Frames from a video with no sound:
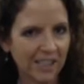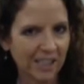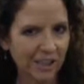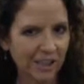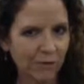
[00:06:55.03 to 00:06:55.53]

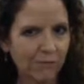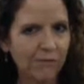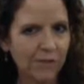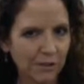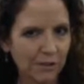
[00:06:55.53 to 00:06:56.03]
you
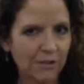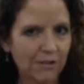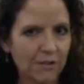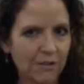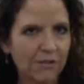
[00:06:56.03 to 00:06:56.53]
feel
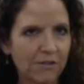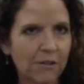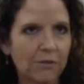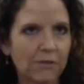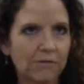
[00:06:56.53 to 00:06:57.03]
so
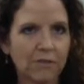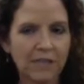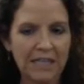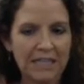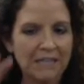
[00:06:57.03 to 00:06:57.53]
different,
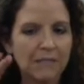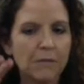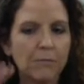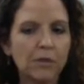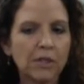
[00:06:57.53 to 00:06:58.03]
and it's
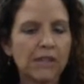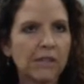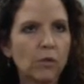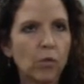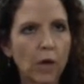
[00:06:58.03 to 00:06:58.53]

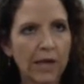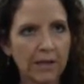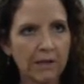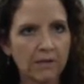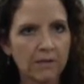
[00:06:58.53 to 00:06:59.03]
completely
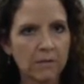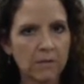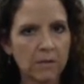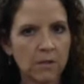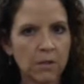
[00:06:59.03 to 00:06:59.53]
white.
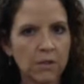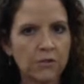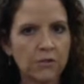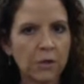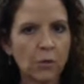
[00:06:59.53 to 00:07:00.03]

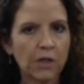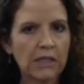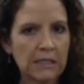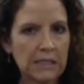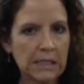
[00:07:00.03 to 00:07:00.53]
So what he
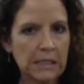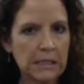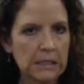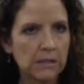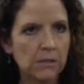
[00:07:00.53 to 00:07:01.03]
says
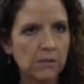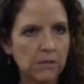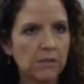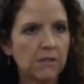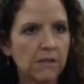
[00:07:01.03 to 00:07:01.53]
is
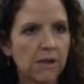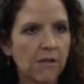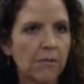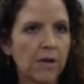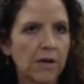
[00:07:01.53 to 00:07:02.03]
all the
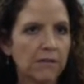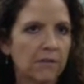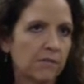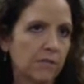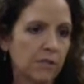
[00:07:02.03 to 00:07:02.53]

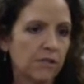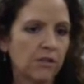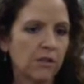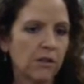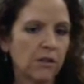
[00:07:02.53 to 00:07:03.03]
positive energy,
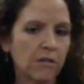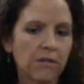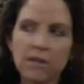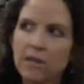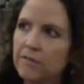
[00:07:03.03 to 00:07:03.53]
the
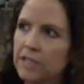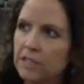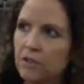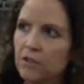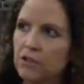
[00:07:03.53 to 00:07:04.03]
loving
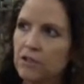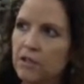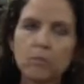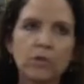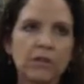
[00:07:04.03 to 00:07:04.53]
energy that you
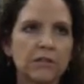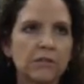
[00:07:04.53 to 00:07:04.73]
put into